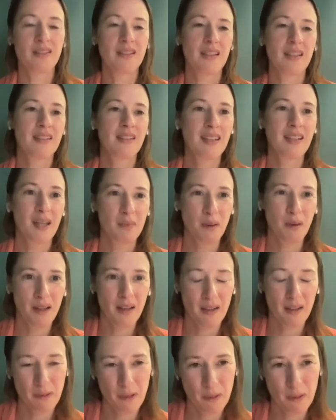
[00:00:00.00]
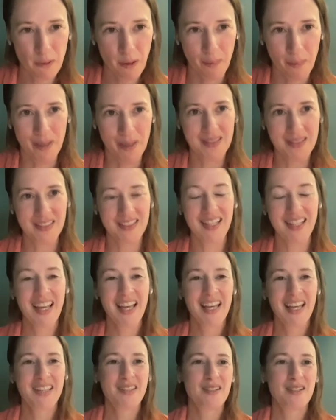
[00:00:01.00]
Does it get better if we ferment it?
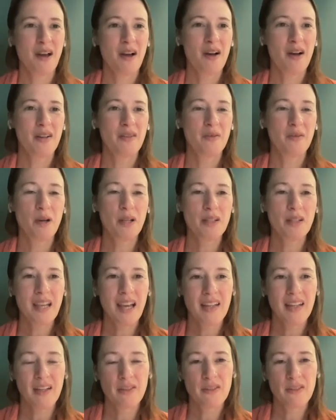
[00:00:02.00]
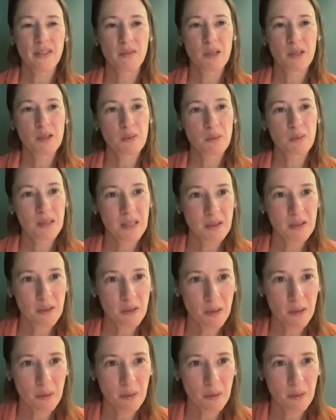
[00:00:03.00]
What kind of seaweed do we need to